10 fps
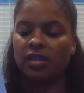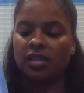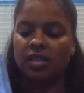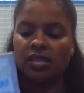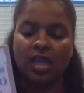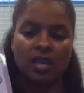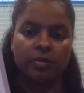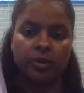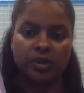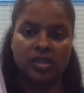These kind
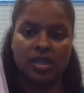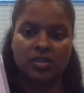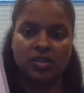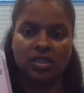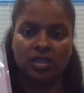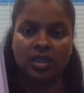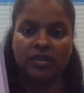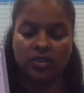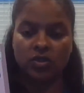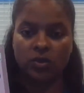of books I used to
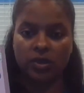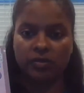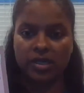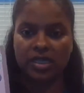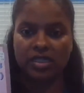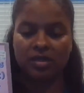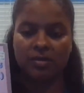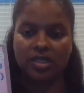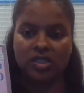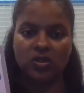enjoy reading to
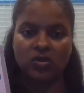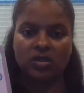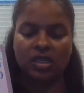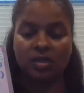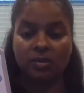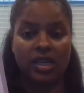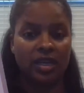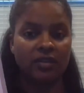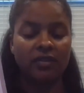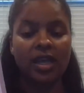my students at the
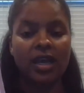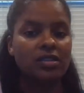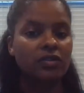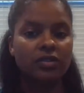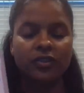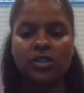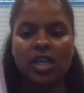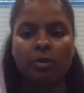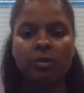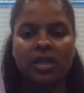beginning of class for the
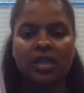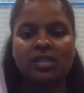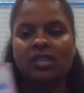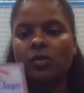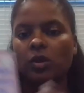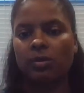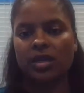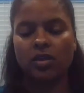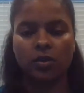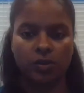first couple minutes, and then we
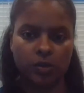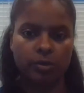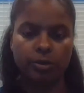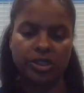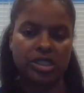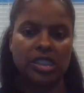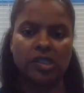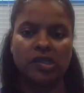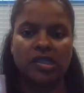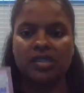might go through a book
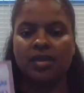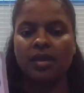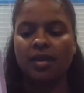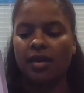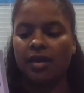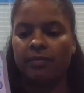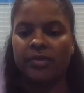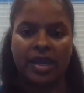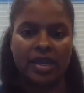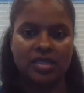series,
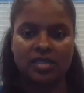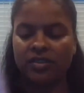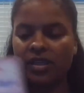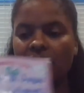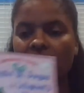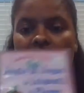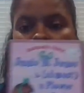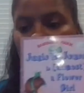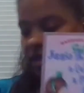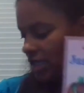that kind of thing.
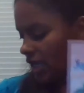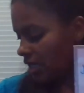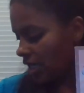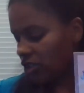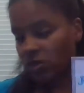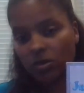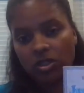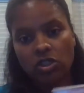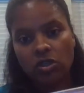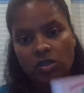But again, I just
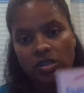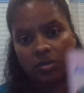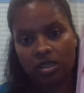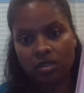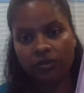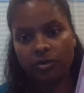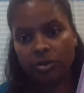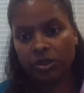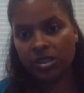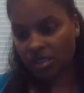wanted to show you some of the
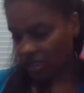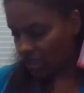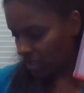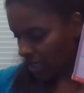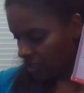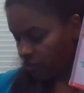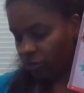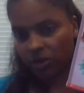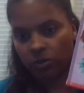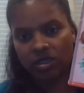different books. This kind
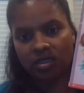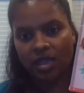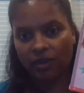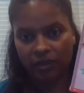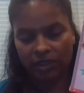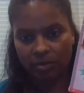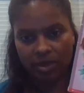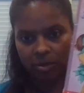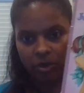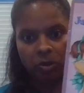of book would definitely
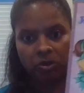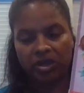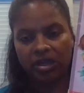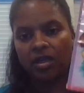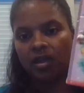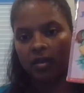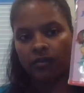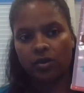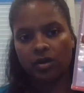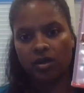be appropriate
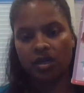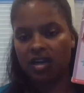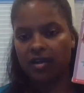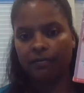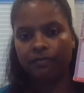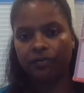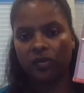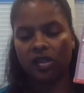for,